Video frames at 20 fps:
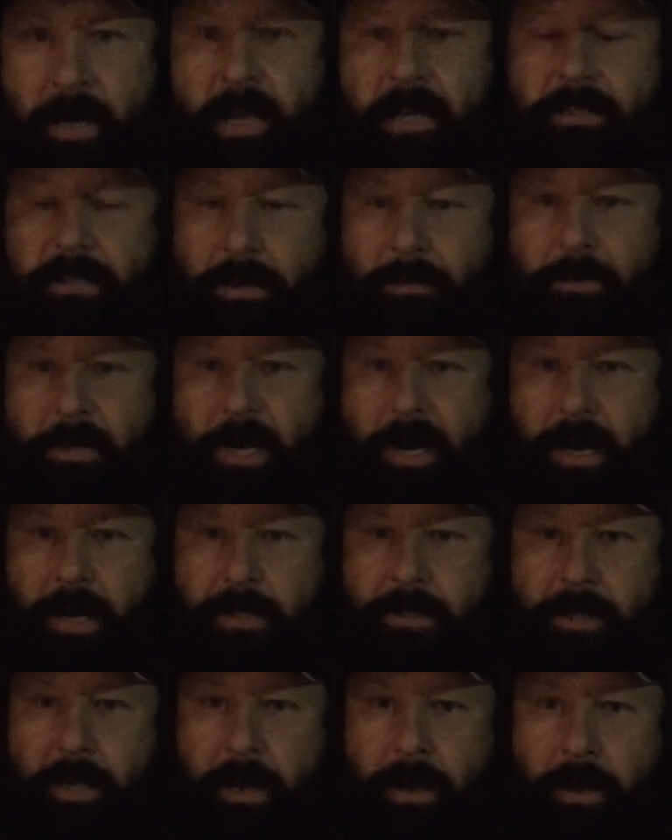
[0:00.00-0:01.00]
It's up to
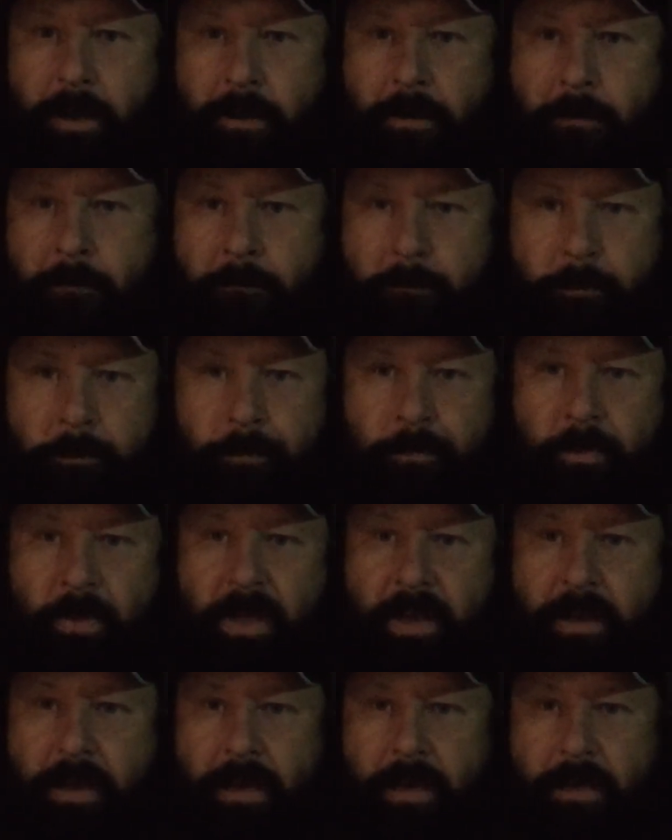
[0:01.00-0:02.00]
us.
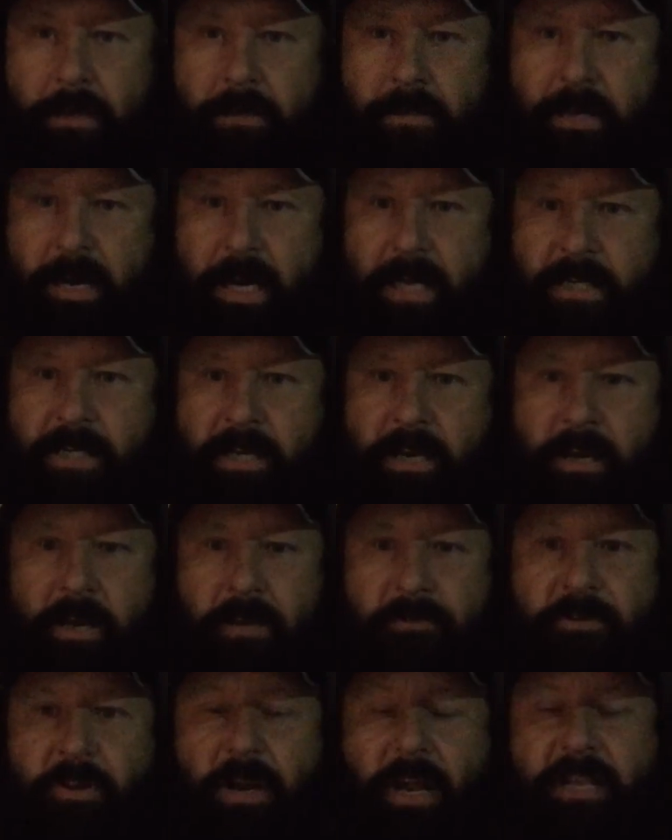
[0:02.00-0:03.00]
Guys,
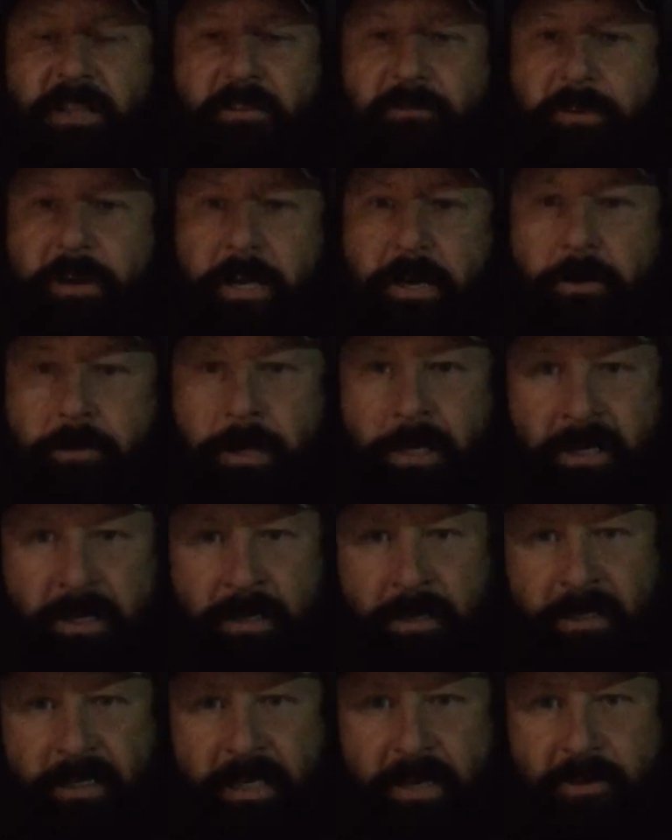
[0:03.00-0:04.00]
if you like the video,
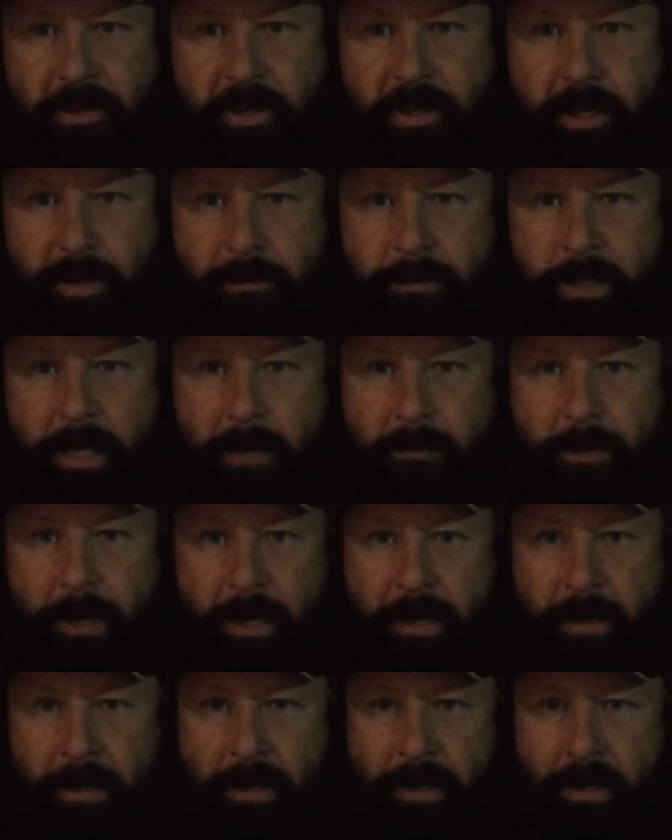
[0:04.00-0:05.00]
give it a thumbs up.
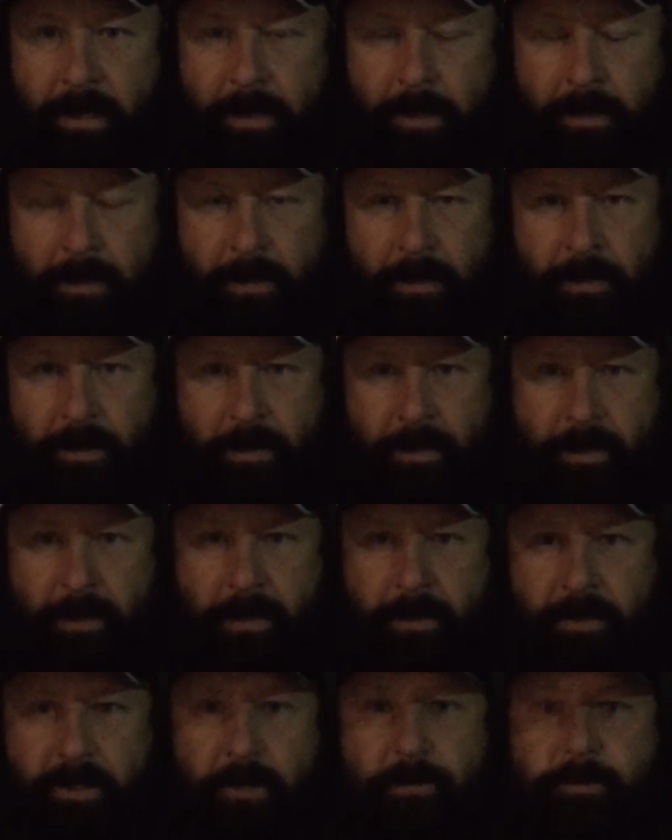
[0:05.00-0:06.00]

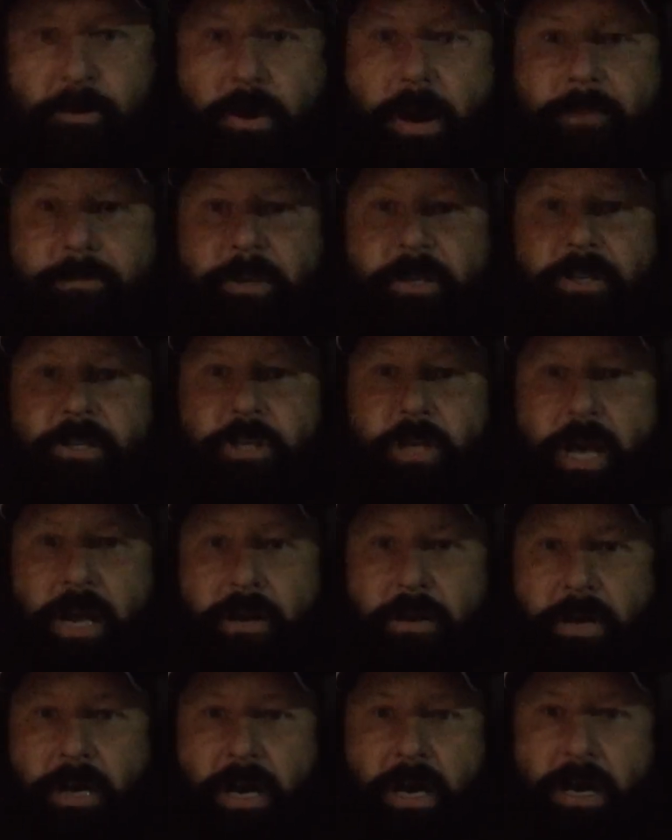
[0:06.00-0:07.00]
Subscribe to the
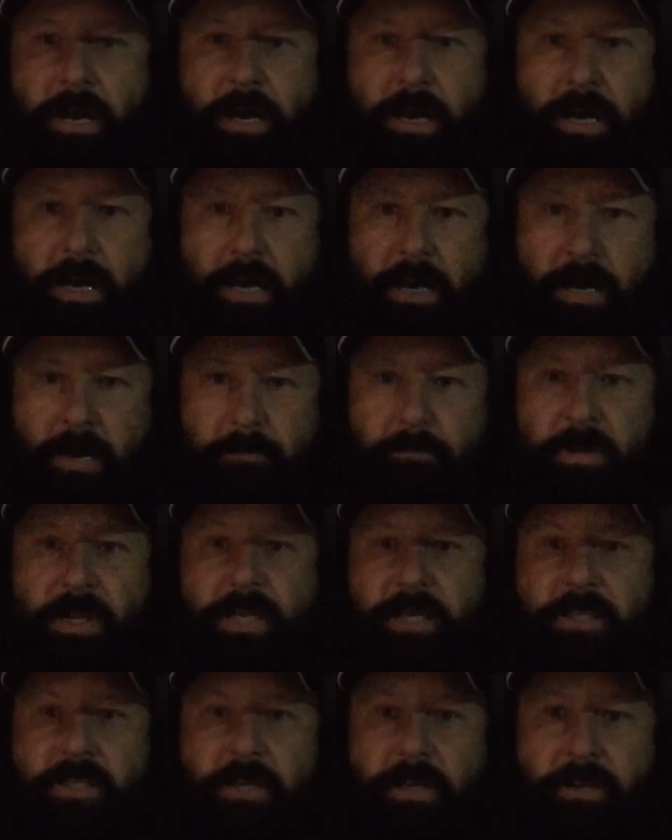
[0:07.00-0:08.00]
channel.
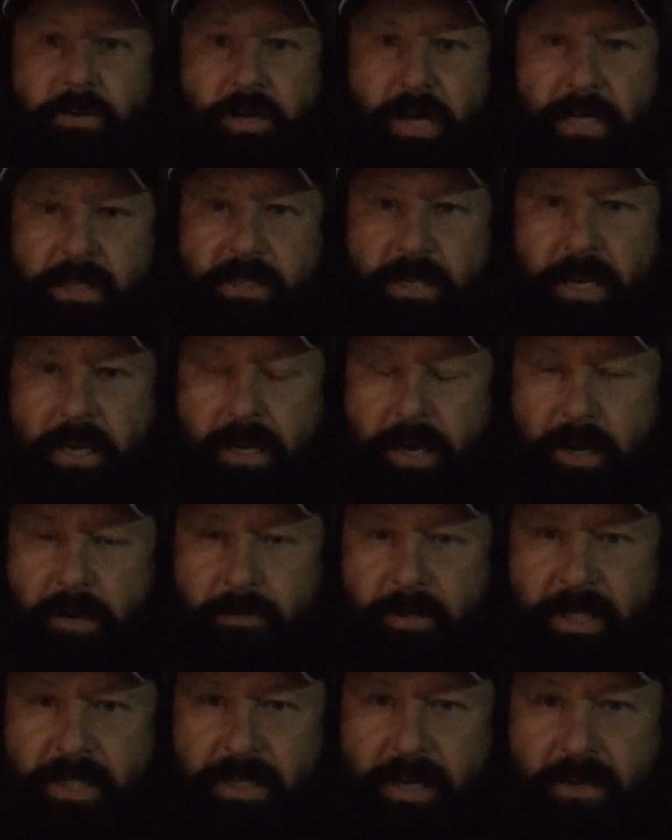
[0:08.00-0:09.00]
Please, you guys take care and
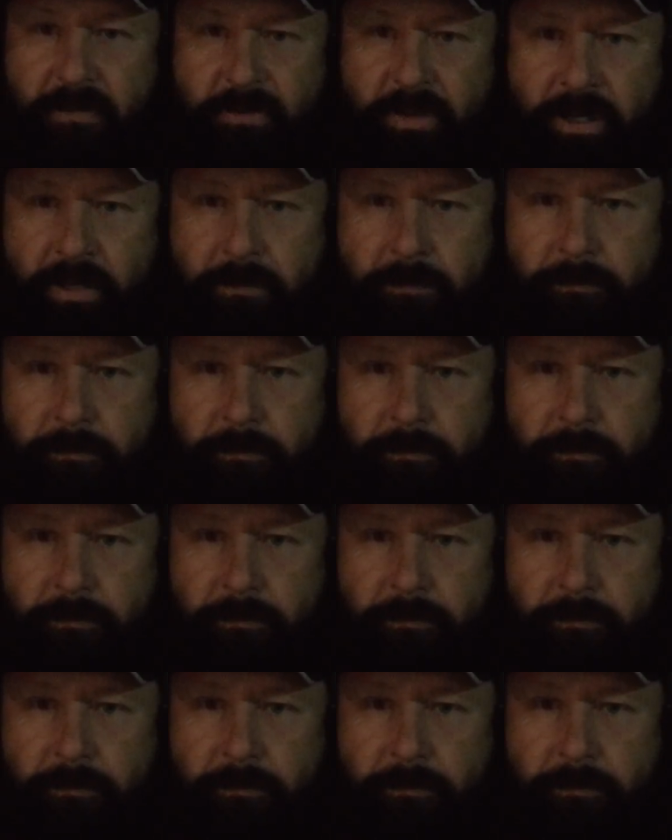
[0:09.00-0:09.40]
be safe.